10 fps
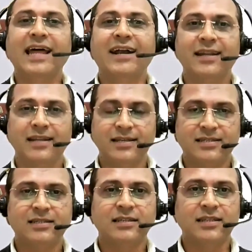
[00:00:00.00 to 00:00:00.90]
That
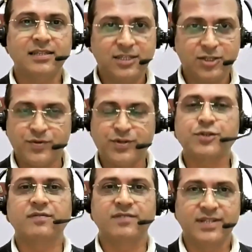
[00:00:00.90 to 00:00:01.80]
is the
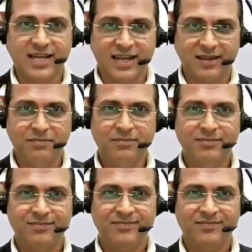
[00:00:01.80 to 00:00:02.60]
situation of the time.